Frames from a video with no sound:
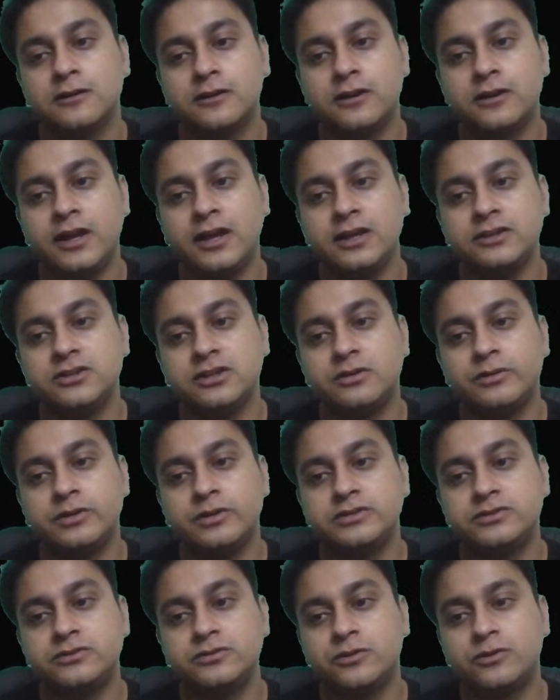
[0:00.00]
Range
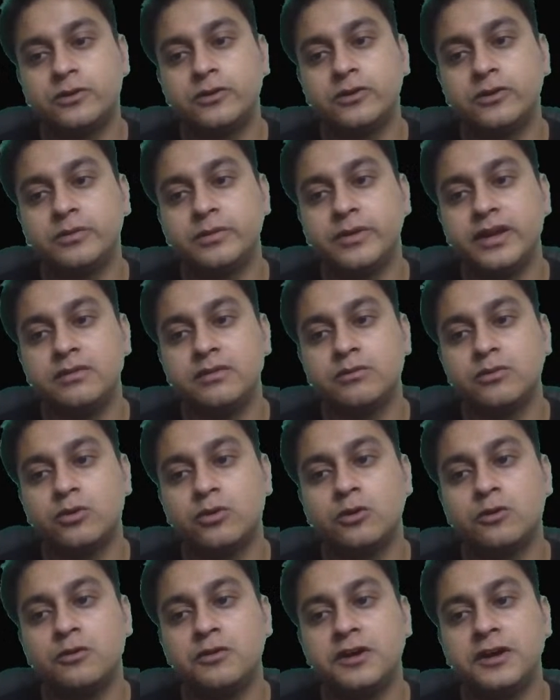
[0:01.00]
equals to codomain.
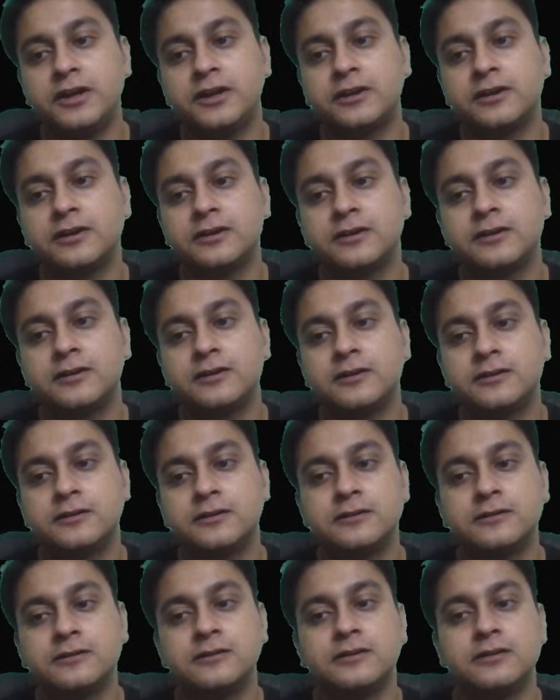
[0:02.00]
Moreover,
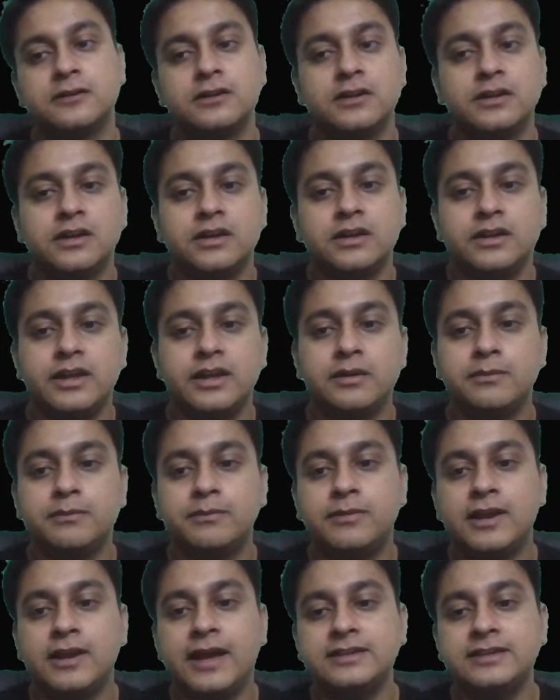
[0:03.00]

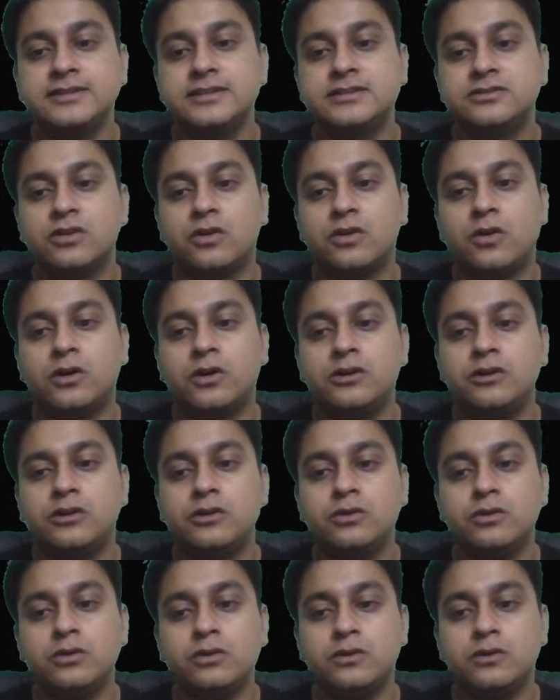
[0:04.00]
implies it's
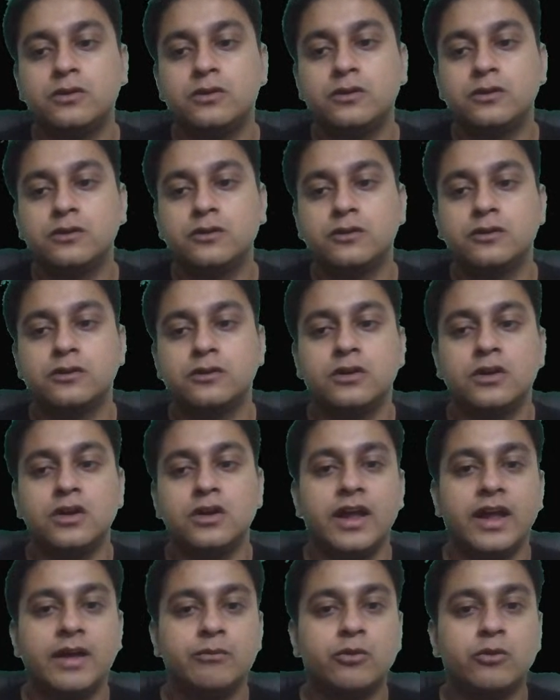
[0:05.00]
onto.
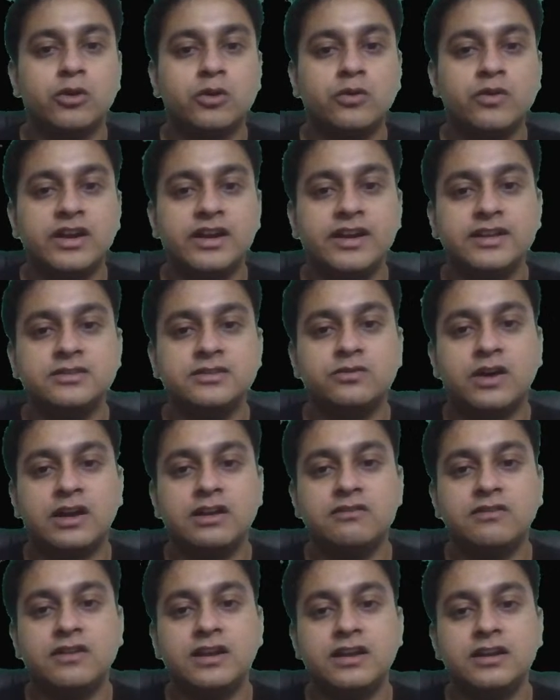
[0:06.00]
Moreover, it is 1
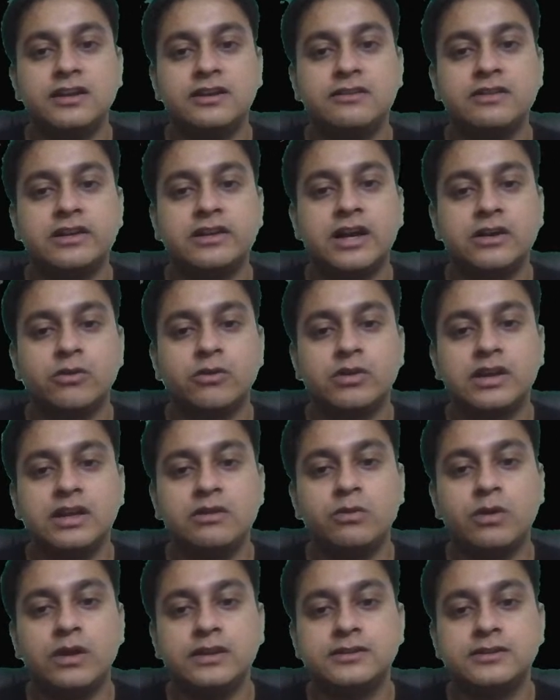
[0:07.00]
1. It will cut only
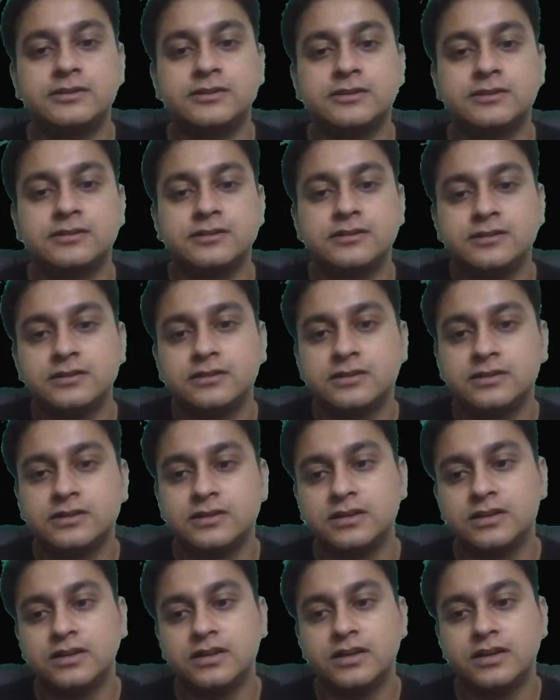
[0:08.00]
once.
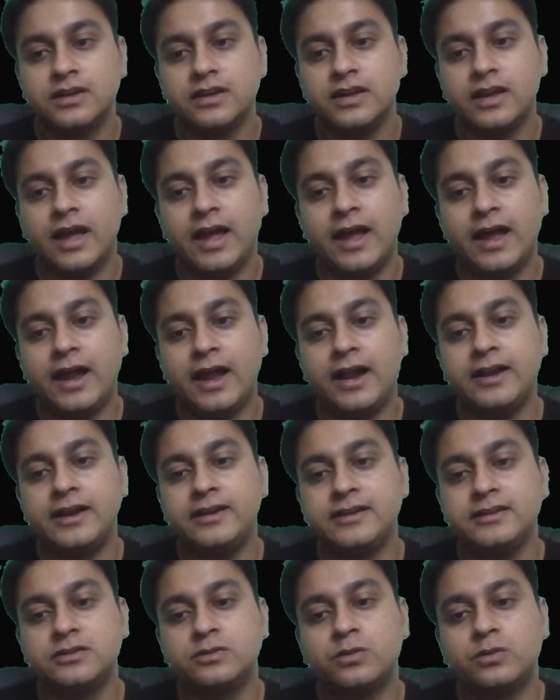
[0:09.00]
And it
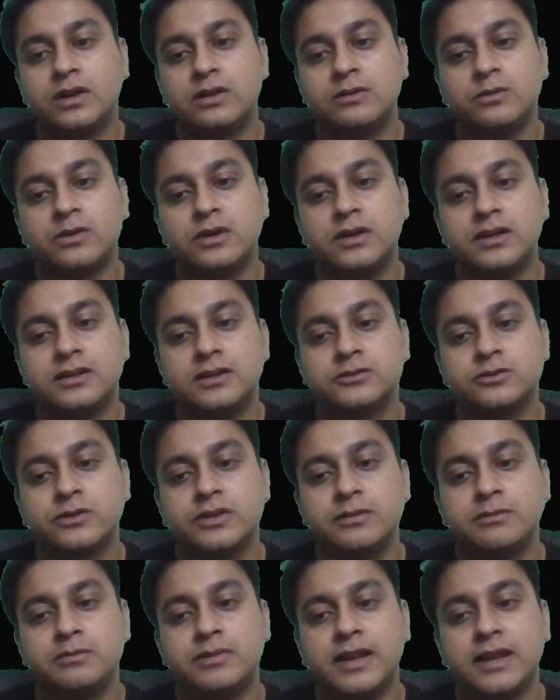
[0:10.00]
is 1 1. So
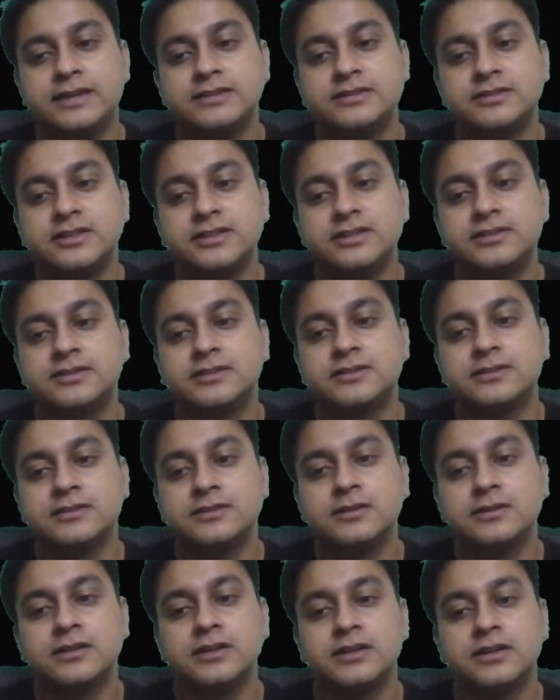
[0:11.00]
implies it is
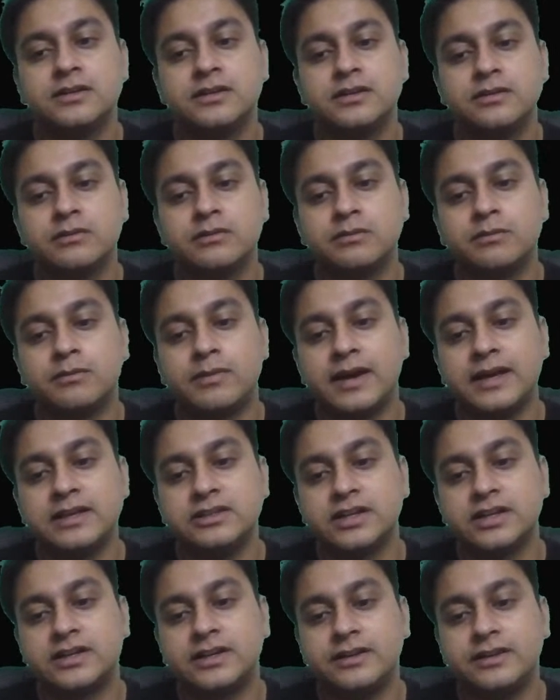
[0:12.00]

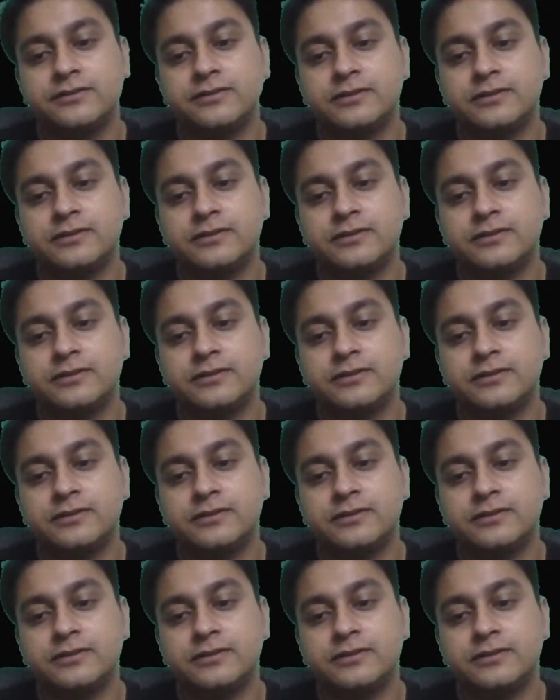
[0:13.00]
bijective.